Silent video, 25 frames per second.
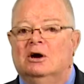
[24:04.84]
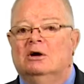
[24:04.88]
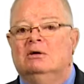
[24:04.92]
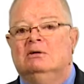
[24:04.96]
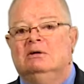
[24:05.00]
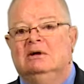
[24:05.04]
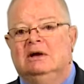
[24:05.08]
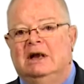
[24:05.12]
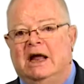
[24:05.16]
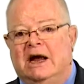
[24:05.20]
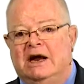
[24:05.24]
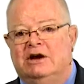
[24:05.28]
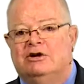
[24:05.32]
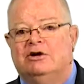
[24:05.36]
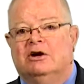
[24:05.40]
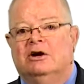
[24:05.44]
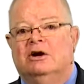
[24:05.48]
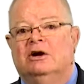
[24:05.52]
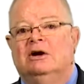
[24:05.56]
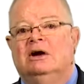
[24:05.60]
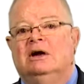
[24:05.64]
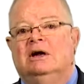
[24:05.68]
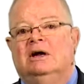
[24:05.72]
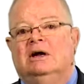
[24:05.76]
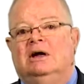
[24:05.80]

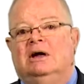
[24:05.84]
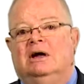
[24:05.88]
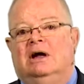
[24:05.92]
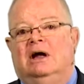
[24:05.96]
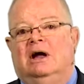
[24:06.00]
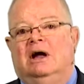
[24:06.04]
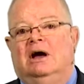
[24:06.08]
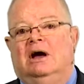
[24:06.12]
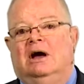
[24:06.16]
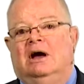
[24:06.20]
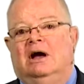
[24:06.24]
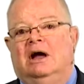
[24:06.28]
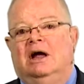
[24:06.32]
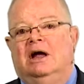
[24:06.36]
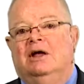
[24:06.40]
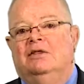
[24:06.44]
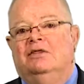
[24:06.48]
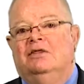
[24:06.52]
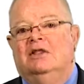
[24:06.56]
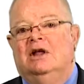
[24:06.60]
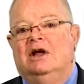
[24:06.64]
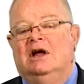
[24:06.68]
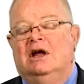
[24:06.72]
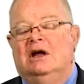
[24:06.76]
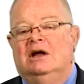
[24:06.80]
later in
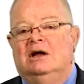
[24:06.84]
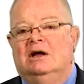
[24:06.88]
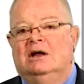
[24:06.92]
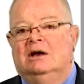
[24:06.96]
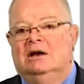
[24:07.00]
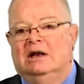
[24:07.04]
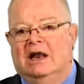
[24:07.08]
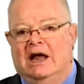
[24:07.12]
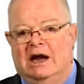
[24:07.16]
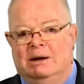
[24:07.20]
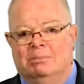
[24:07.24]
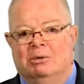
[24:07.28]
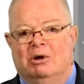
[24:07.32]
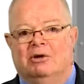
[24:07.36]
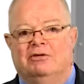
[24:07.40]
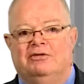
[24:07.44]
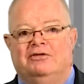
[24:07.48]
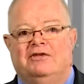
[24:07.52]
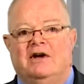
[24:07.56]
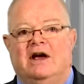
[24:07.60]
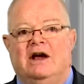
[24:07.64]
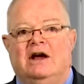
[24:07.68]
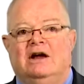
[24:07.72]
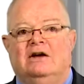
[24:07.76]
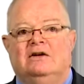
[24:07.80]
the labor
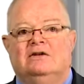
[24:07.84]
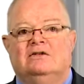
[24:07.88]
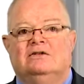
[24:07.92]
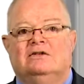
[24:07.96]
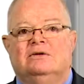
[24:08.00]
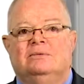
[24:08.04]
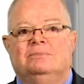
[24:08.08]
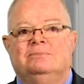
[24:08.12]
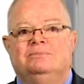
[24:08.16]
phase.